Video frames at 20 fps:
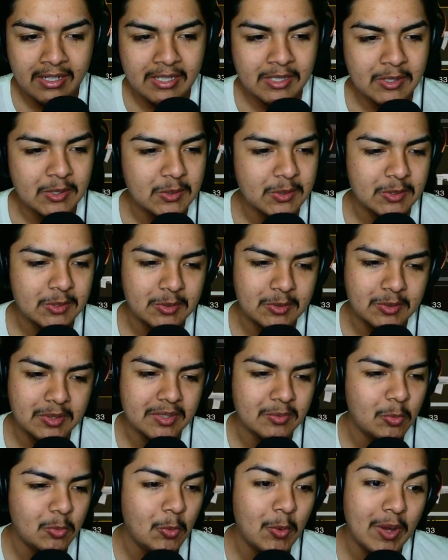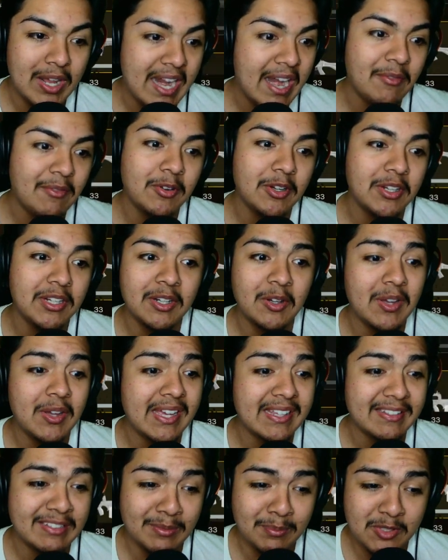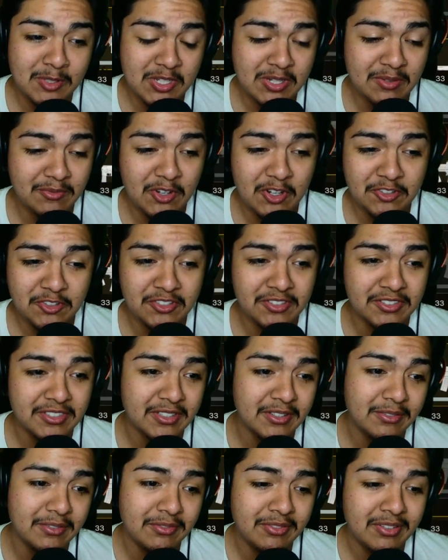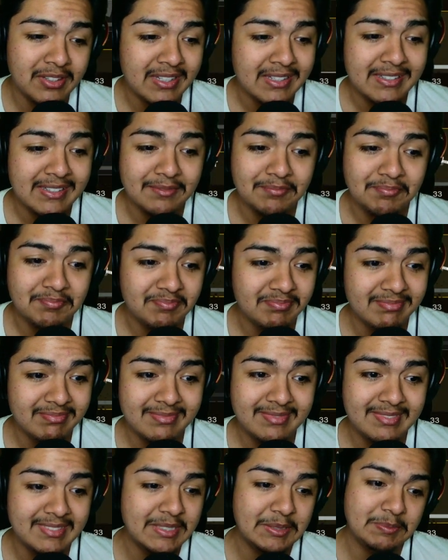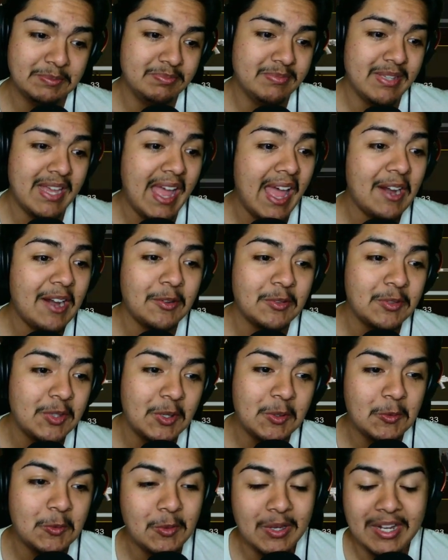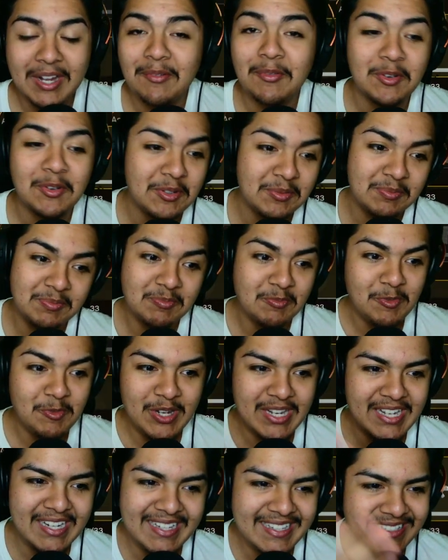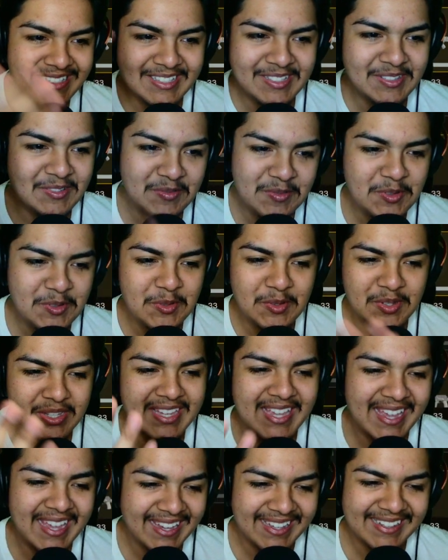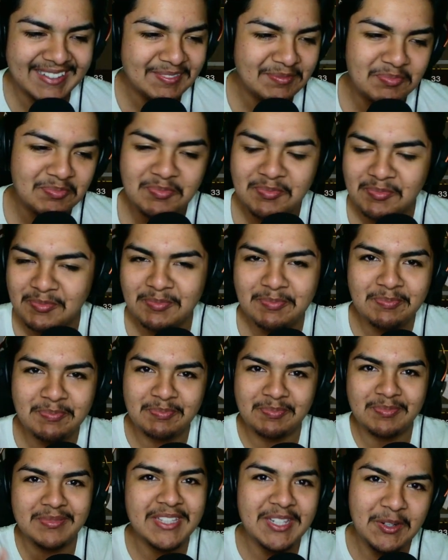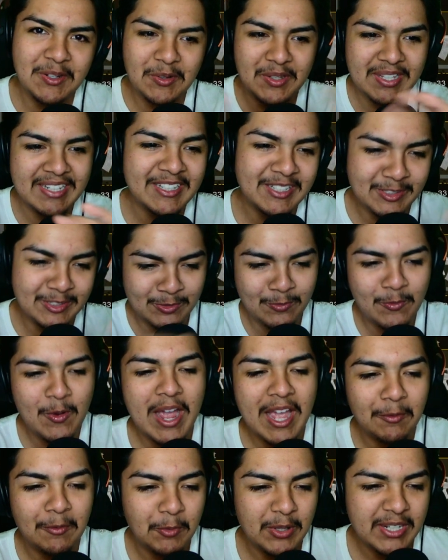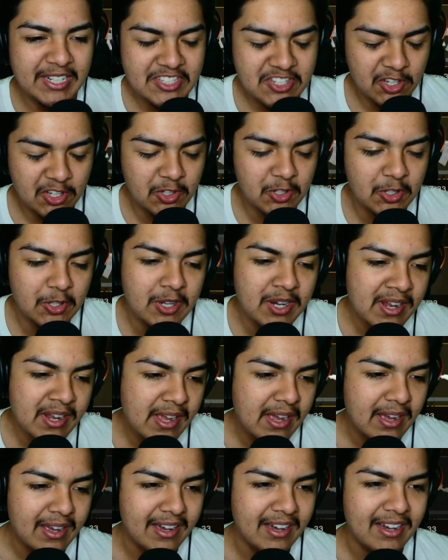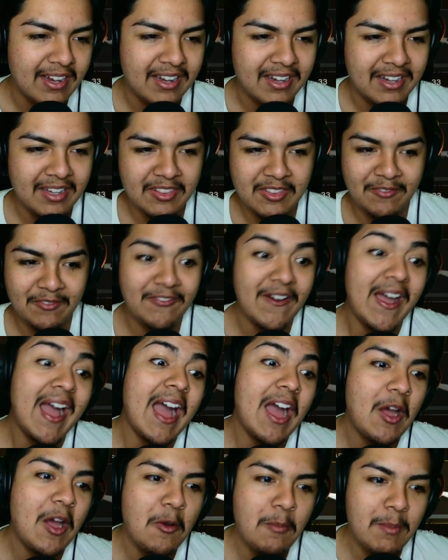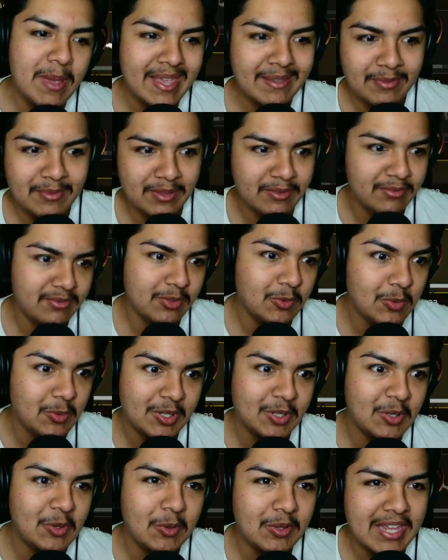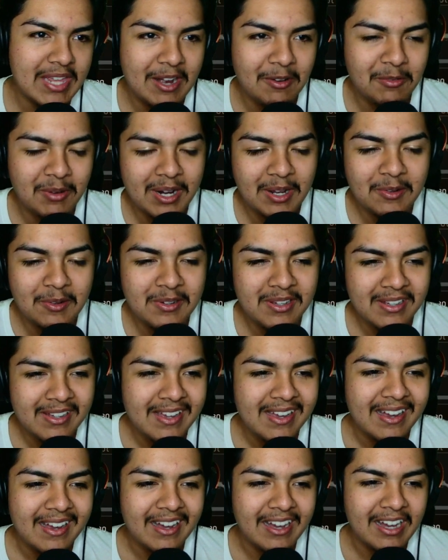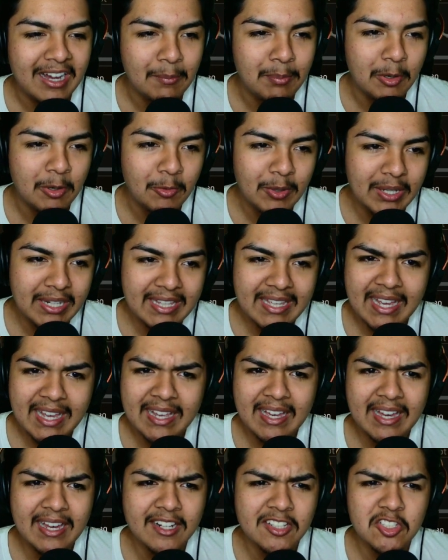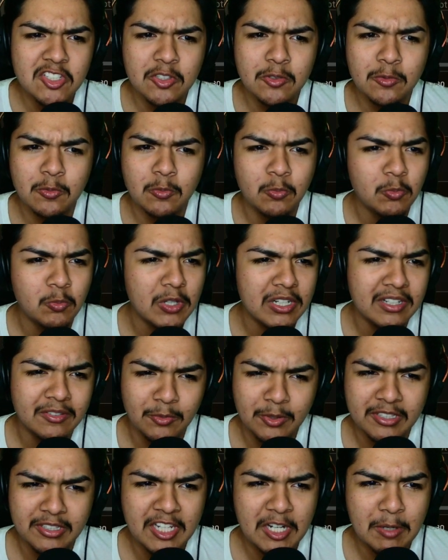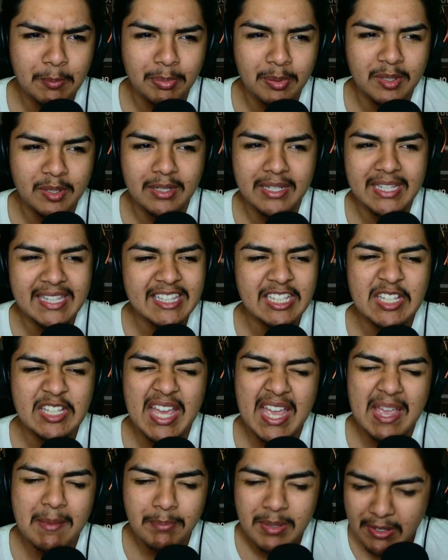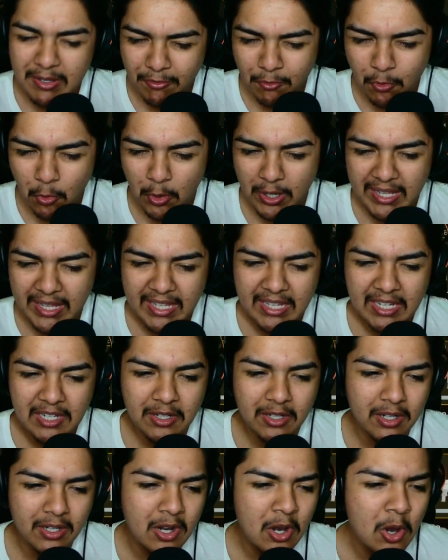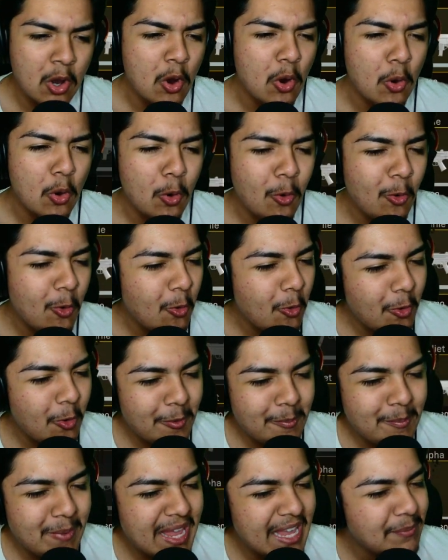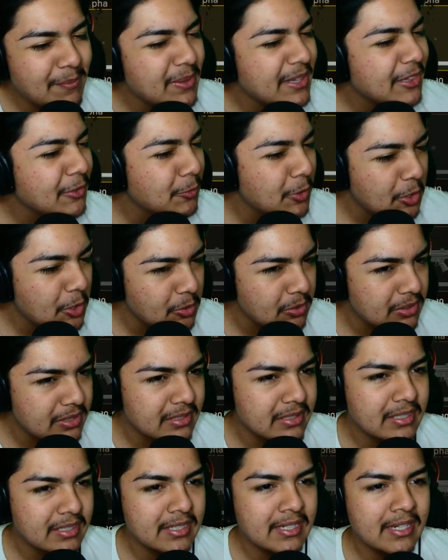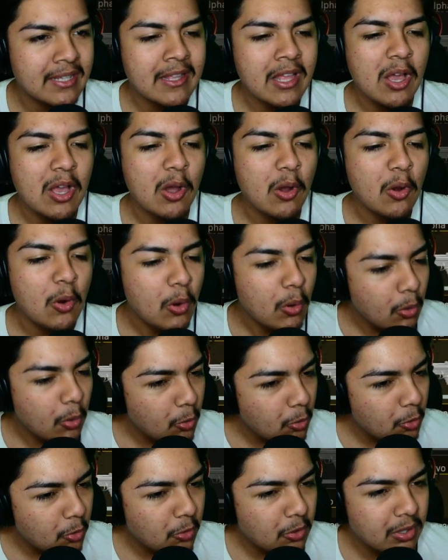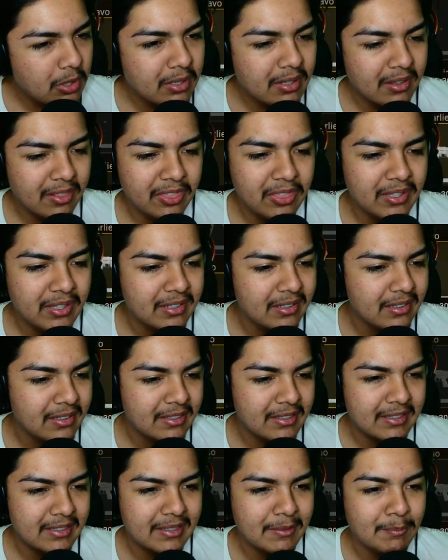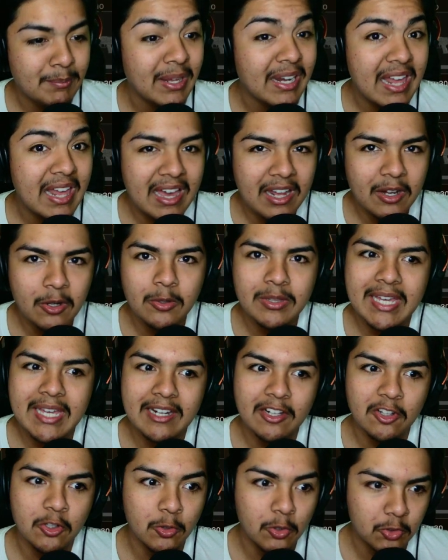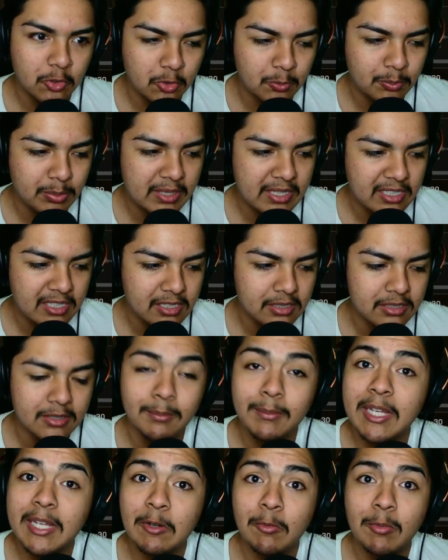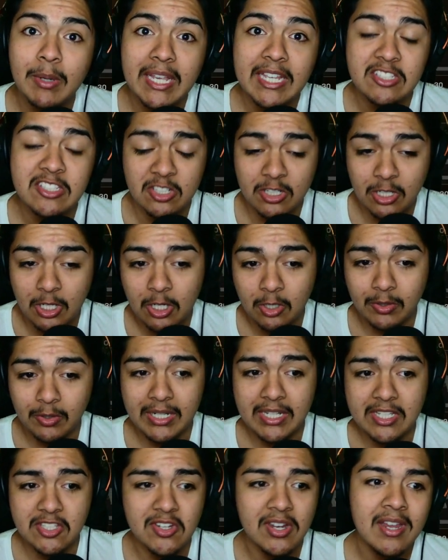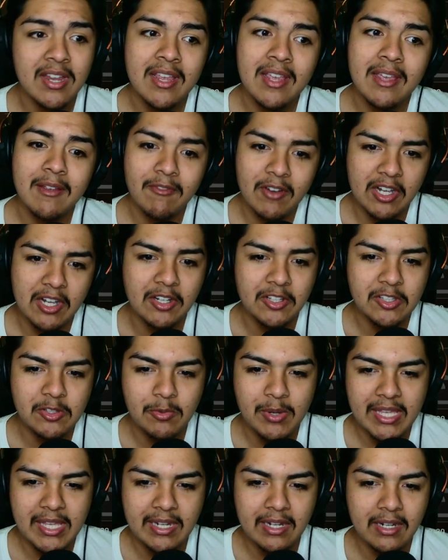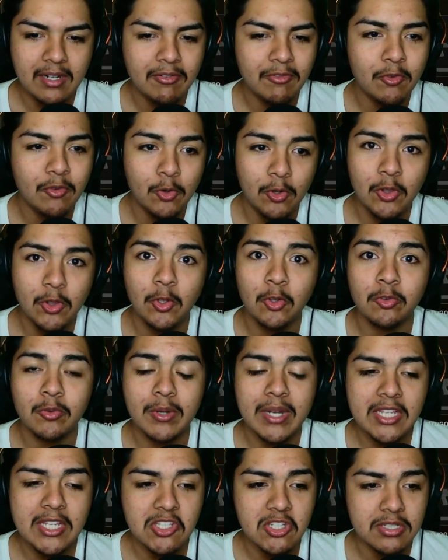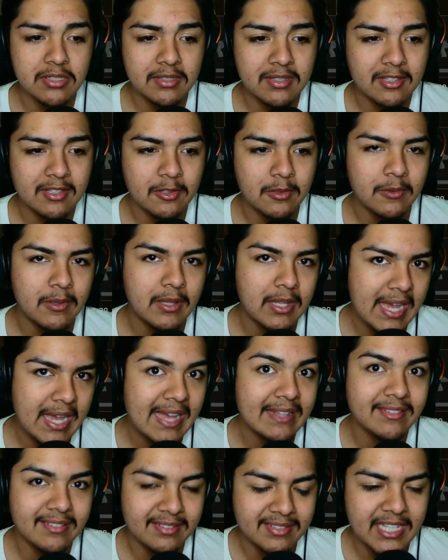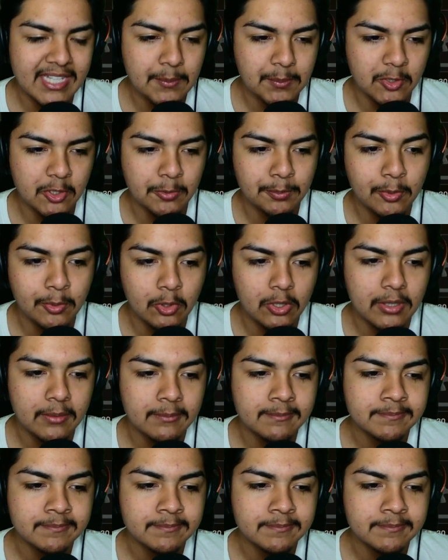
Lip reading: or whatever, SMG versions of, I don't know, whatever really you can, intertwine with each other. The Vow, maybe, if you want to go that route. But really, I kind of just was going to put either the MP40 here, or maybe the well gun, or the Milano. That is also pretty good mid-range, long range, very underrated for those ranges as a sniper support.